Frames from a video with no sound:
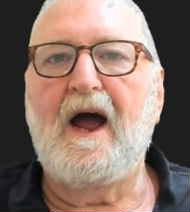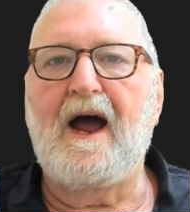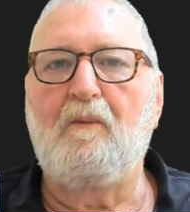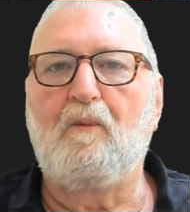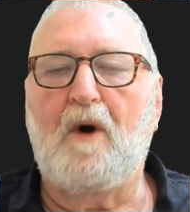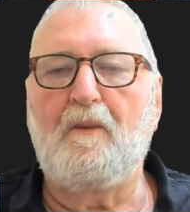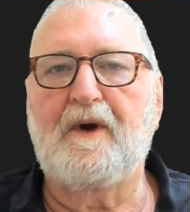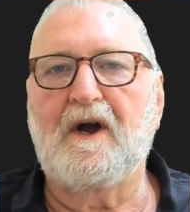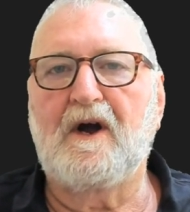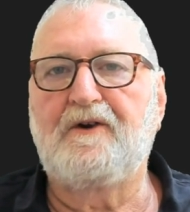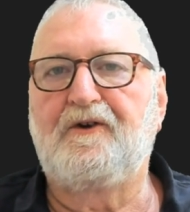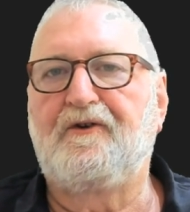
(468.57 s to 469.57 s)
And what we're
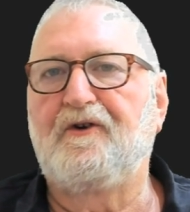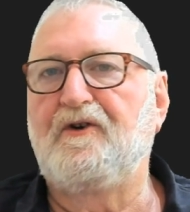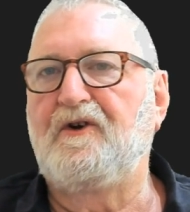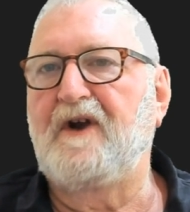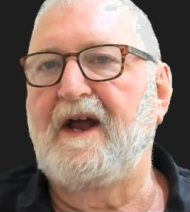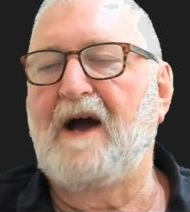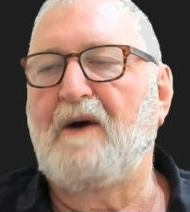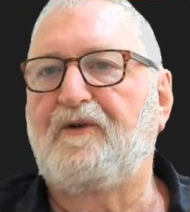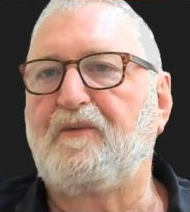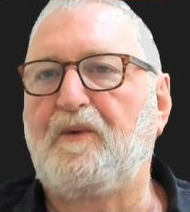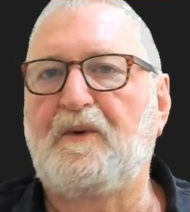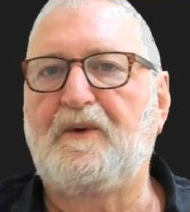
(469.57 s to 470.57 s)
going to do now
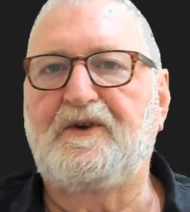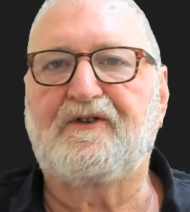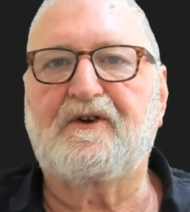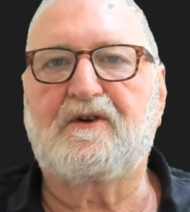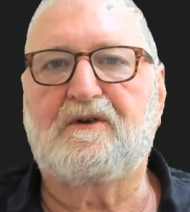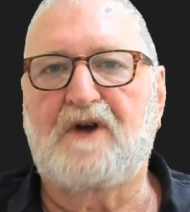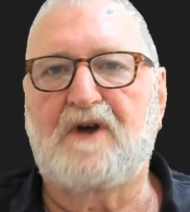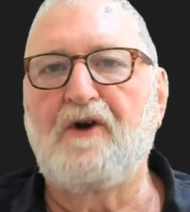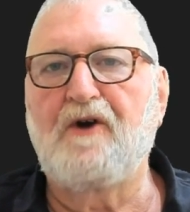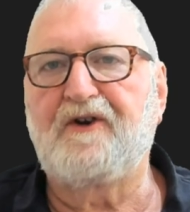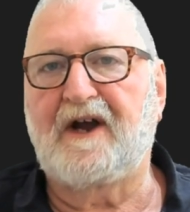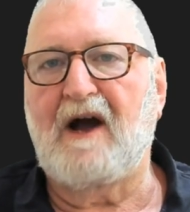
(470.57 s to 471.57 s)
is we're just
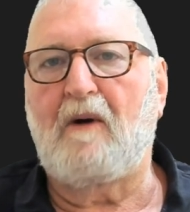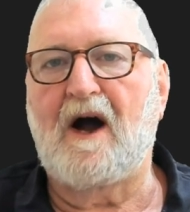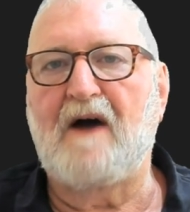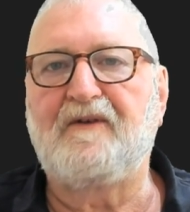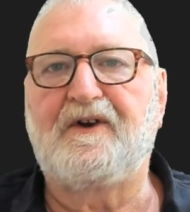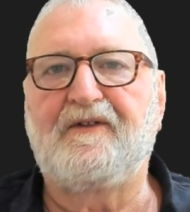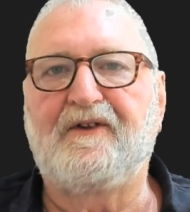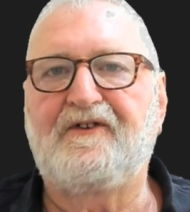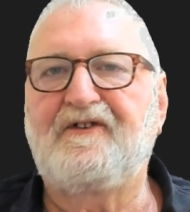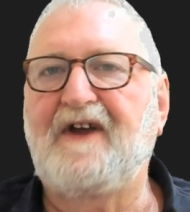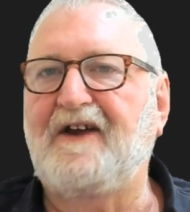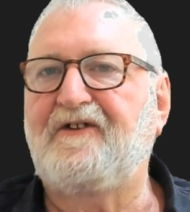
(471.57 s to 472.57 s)
going to go over to
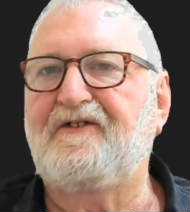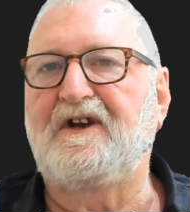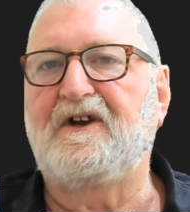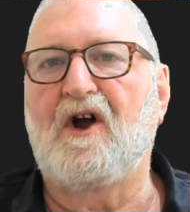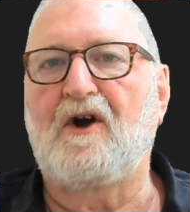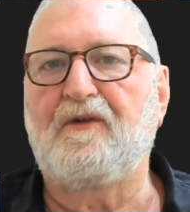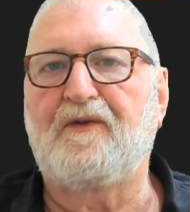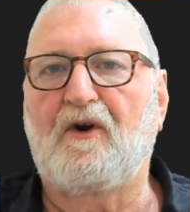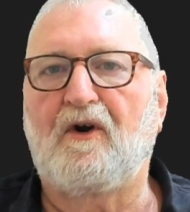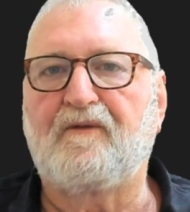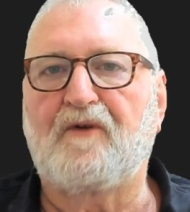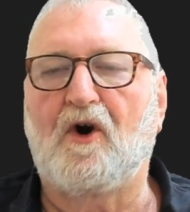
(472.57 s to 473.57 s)
this testing note that
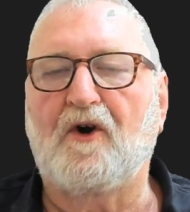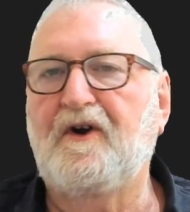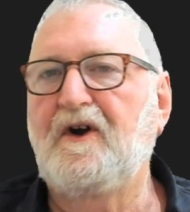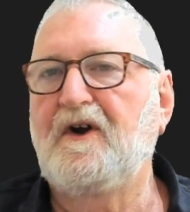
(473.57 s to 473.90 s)
I've got